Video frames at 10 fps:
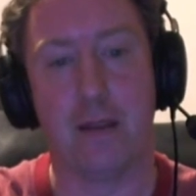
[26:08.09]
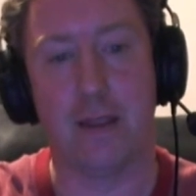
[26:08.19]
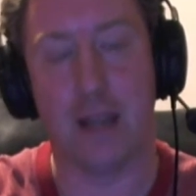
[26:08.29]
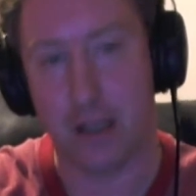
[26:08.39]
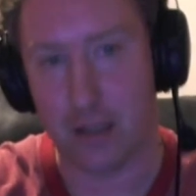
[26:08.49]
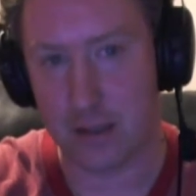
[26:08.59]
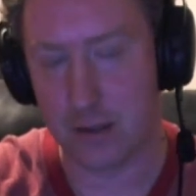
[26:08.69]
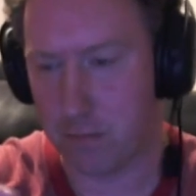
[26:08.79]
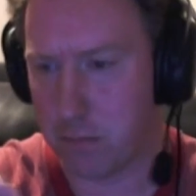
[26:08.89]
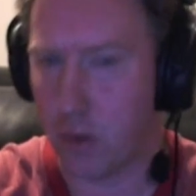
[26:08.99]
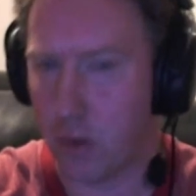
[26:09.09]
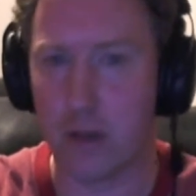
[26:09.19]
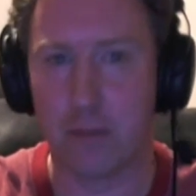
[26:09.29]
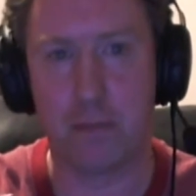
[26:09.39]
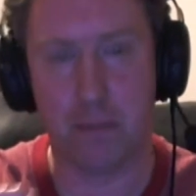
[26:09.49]
that's more
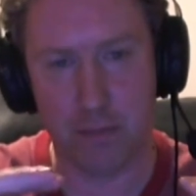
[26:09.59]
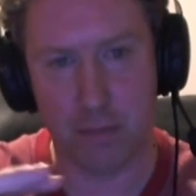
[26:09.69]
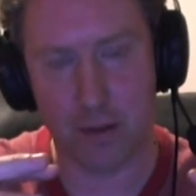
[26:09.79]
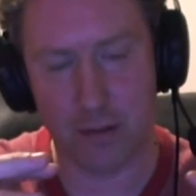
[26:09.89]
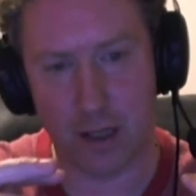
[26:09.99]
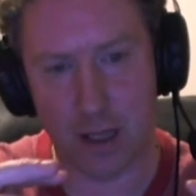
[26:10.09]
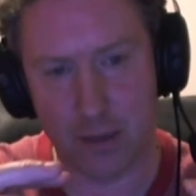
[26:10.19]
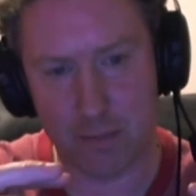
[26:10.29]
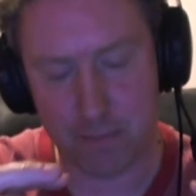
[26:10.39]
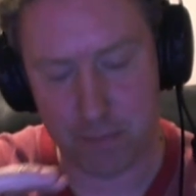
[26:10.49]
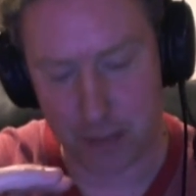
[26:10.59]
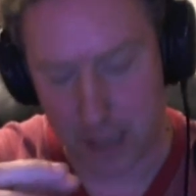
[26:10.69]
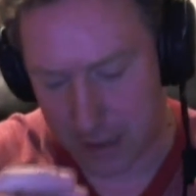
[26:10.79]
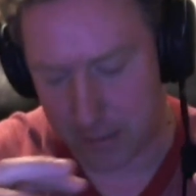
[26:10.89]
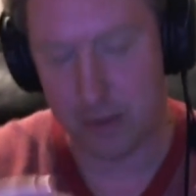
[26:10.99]

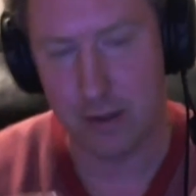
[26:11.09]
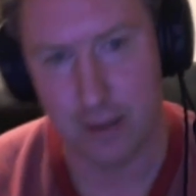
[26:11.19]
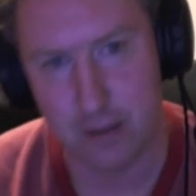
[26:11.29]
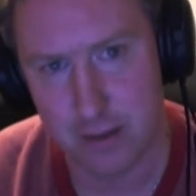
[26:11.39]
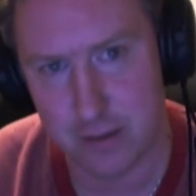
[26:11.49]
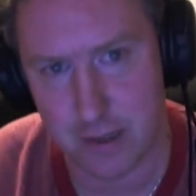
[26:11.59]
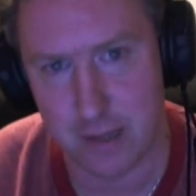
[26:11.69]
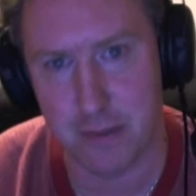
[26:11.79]
paramount, right?